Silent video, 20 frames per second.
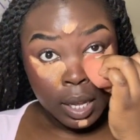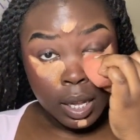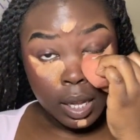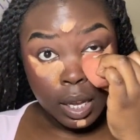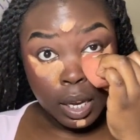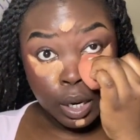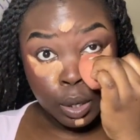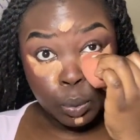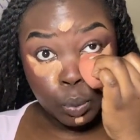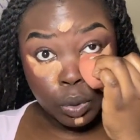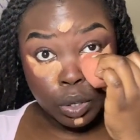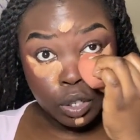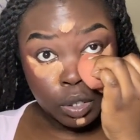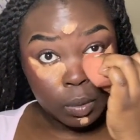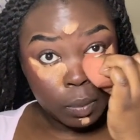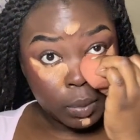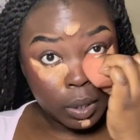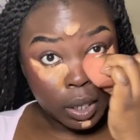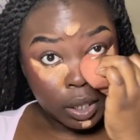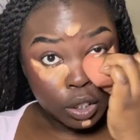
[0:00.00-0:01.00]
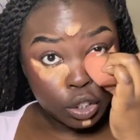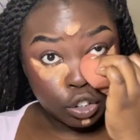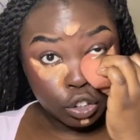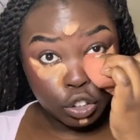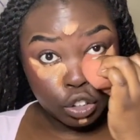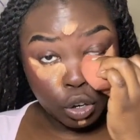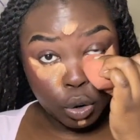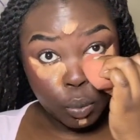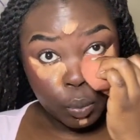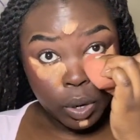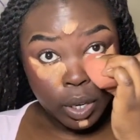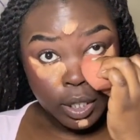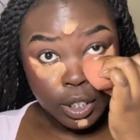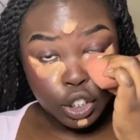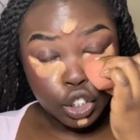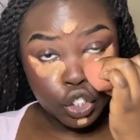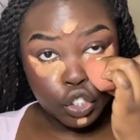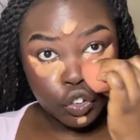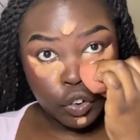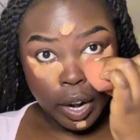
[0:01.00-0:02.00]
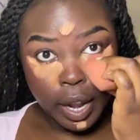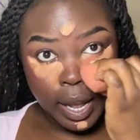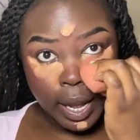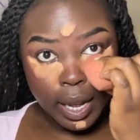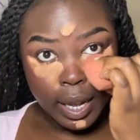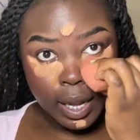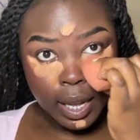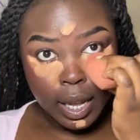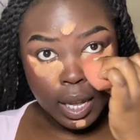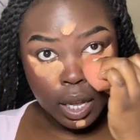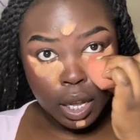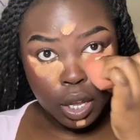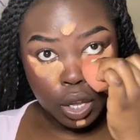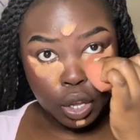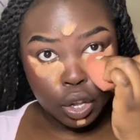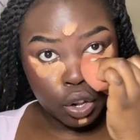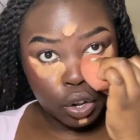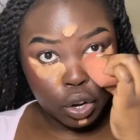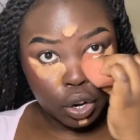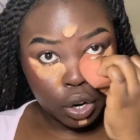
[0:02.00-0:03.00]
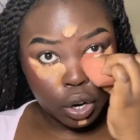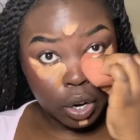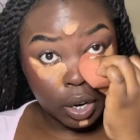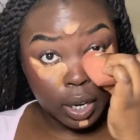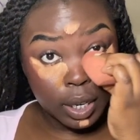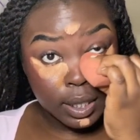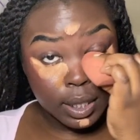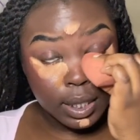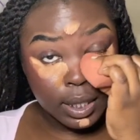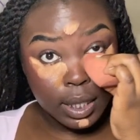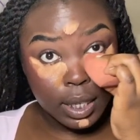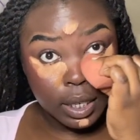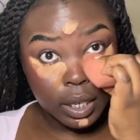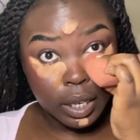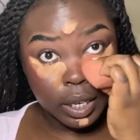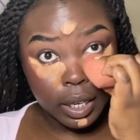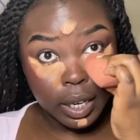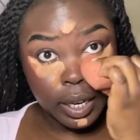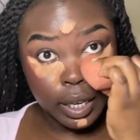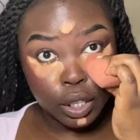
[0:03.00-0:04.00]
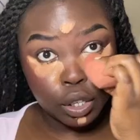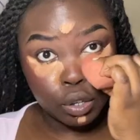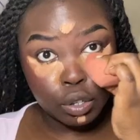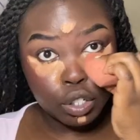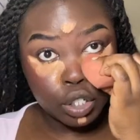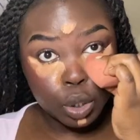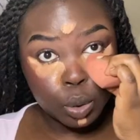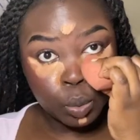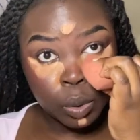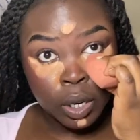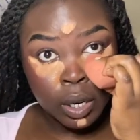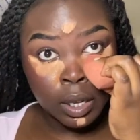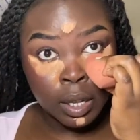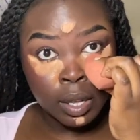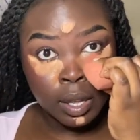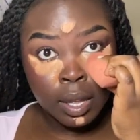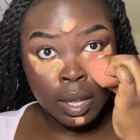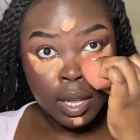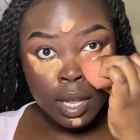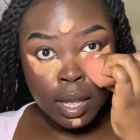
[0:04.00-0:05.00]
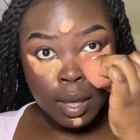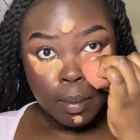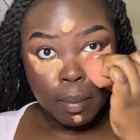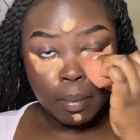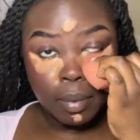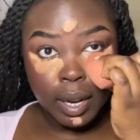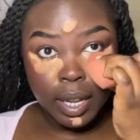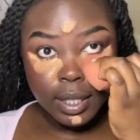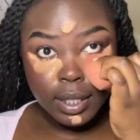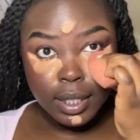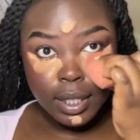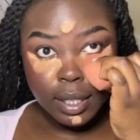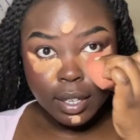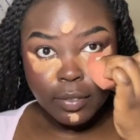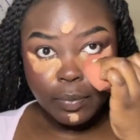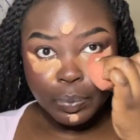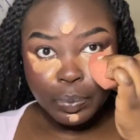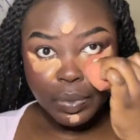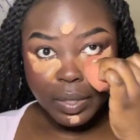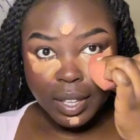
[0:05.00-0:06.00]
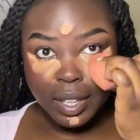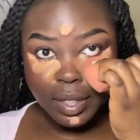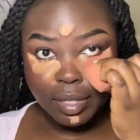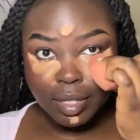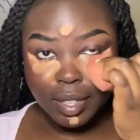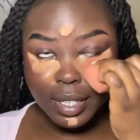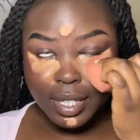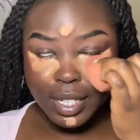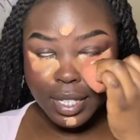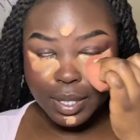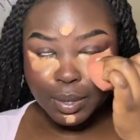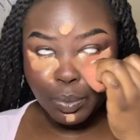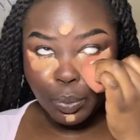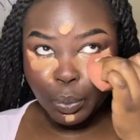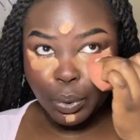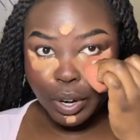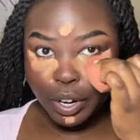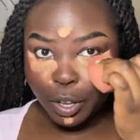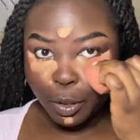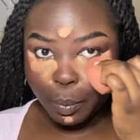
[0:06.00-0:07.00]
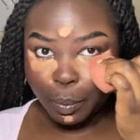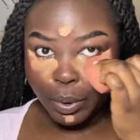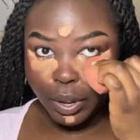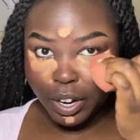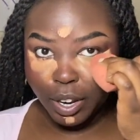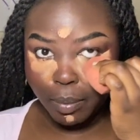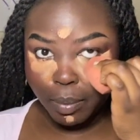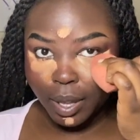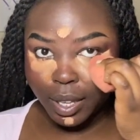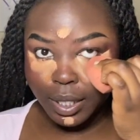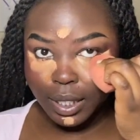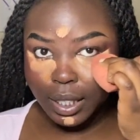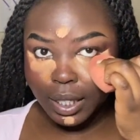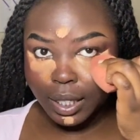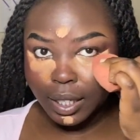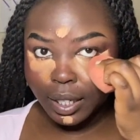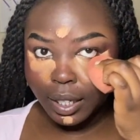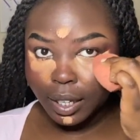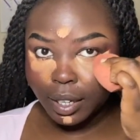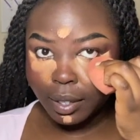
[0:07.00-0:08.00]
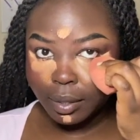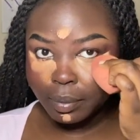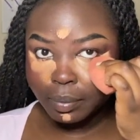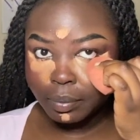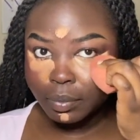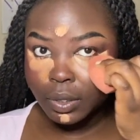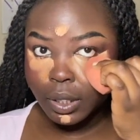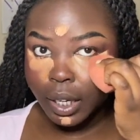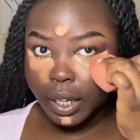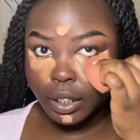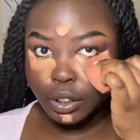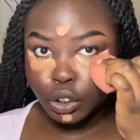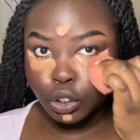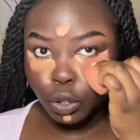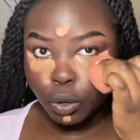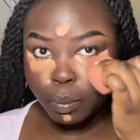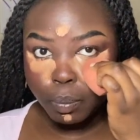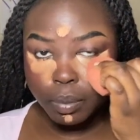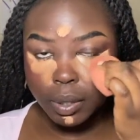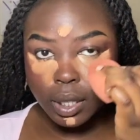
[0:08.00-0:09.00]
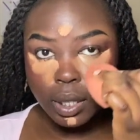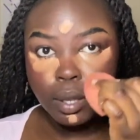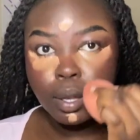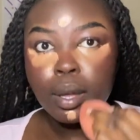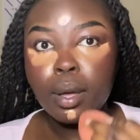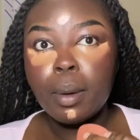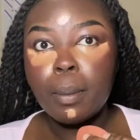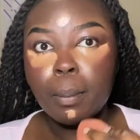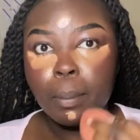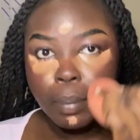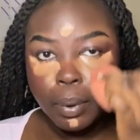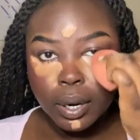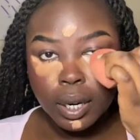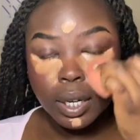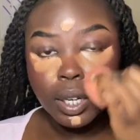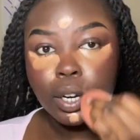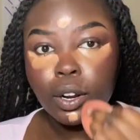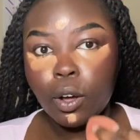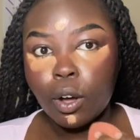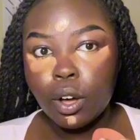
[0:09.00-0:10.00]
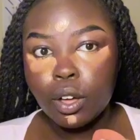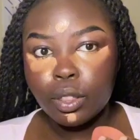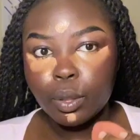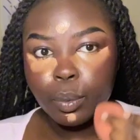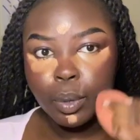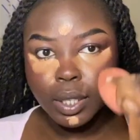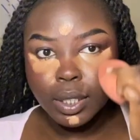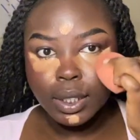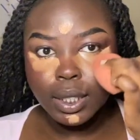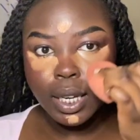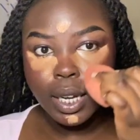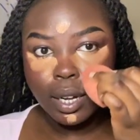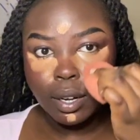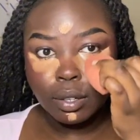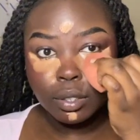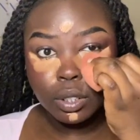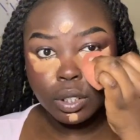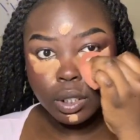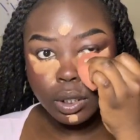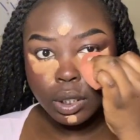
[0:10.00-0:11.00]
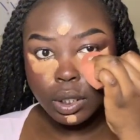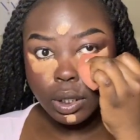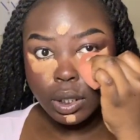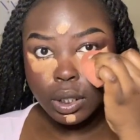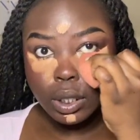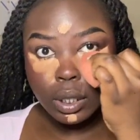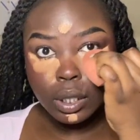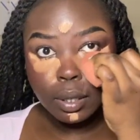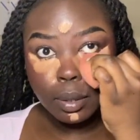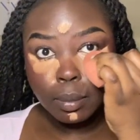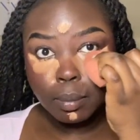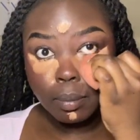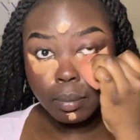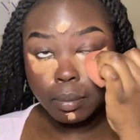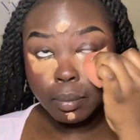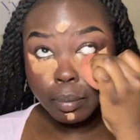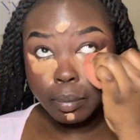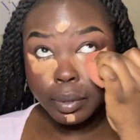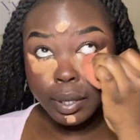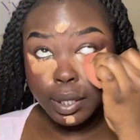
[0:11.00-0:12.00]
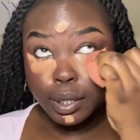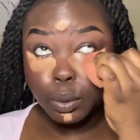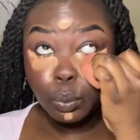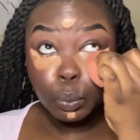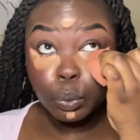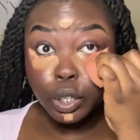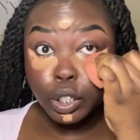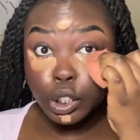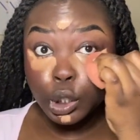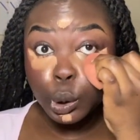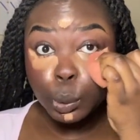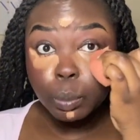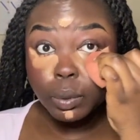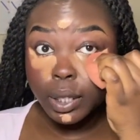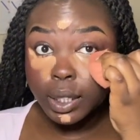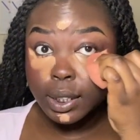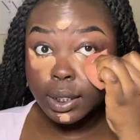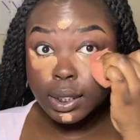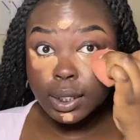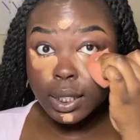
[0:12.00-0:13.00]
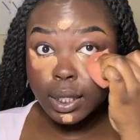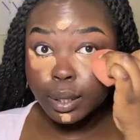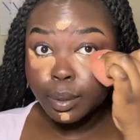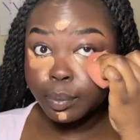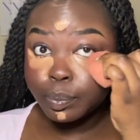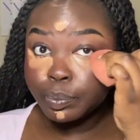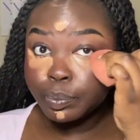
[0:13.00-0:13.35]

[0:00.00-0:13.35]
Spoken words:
And when you blend, you don't want to drag your concealer. Like, you just want to blend it this where you put it, basically. Like, don't be putting it all the way down, just blend where you placed it.